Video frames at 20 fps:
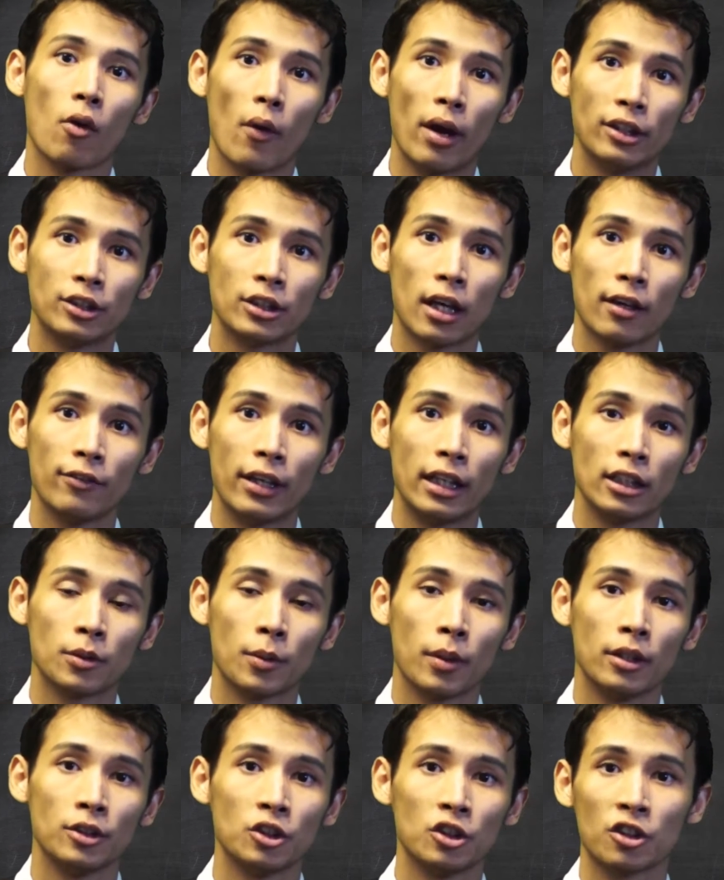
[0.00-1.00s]
for
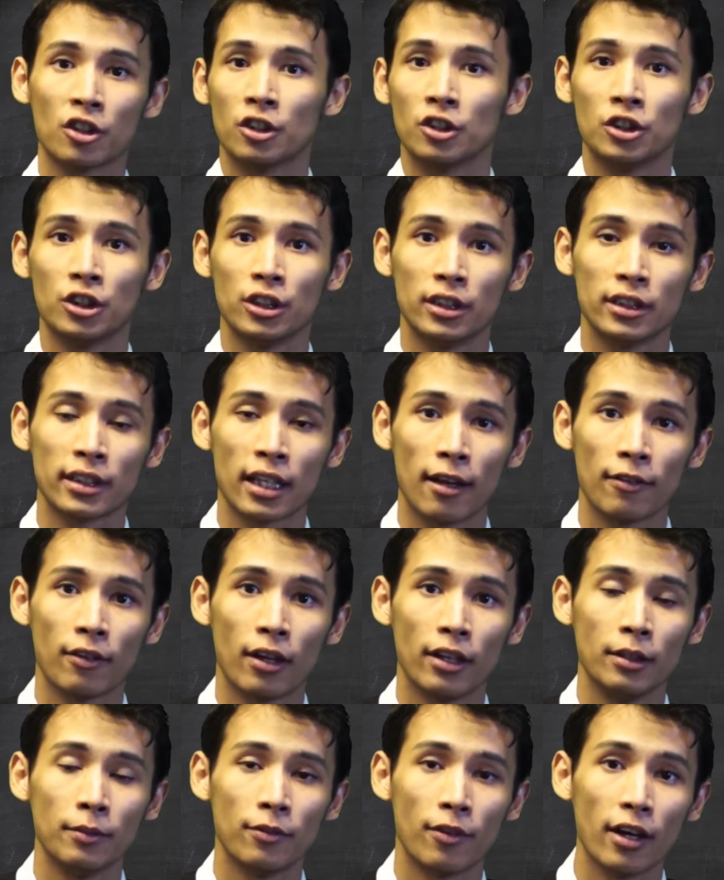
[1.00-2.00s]
HIV/AIDS patients because she didn't
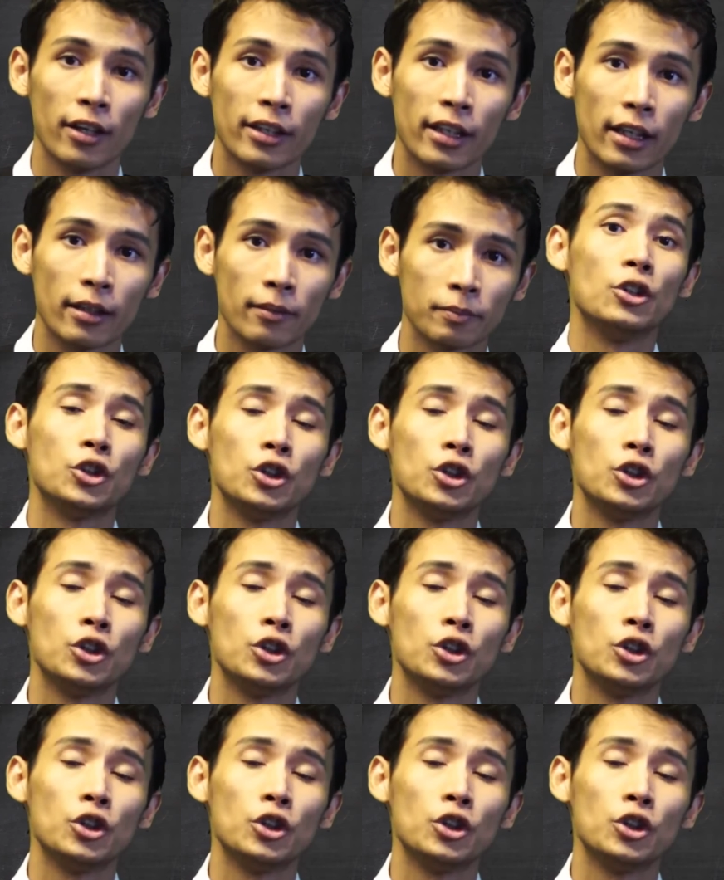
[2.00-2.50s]
have any funding.